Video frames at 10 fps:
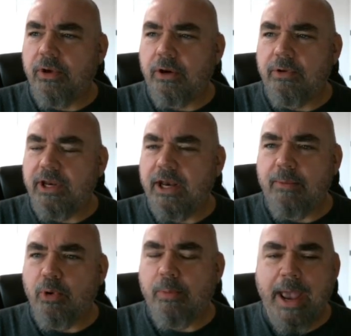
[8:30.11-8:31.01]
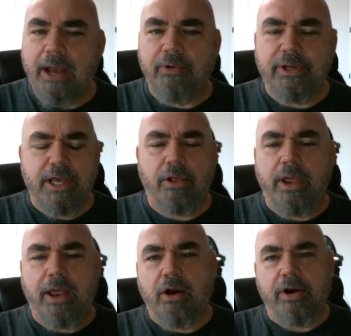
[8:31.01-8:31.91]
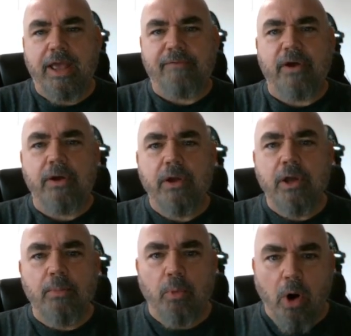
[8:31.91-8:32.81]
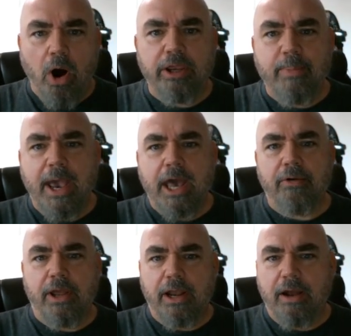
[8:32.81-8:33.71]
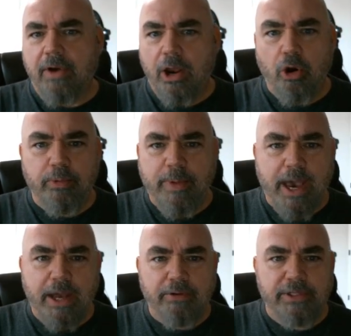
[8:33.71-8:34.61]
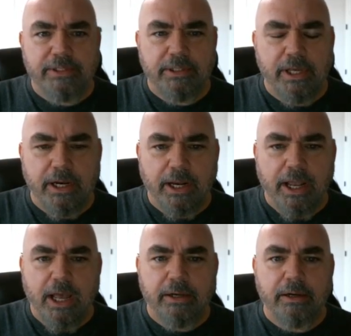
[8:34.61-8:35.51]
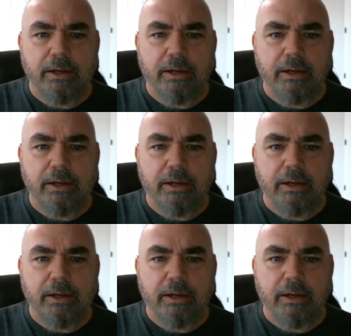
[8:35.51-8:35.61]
I don't need any more batteries. I already have a Milwaukee battery. I got Ryobi batteries, and I got